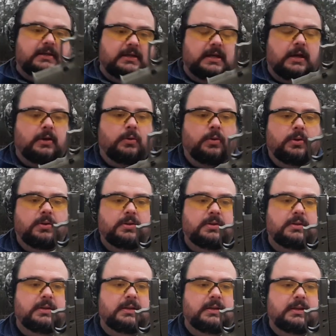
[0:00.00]
you know,
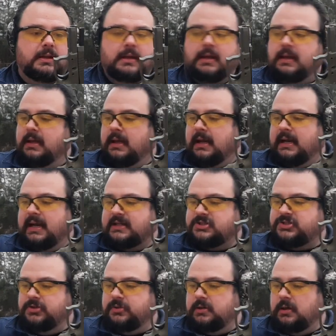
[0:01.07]
I
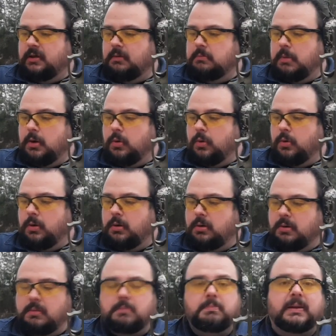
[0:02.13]
would shoot it a little more,
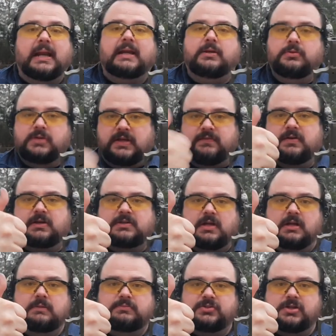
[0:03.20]
but I do give it a
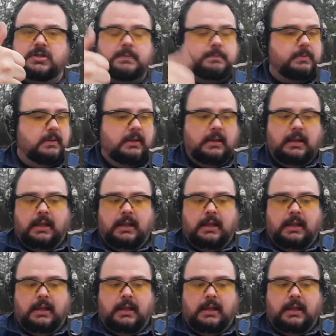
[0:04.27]
thumbs up.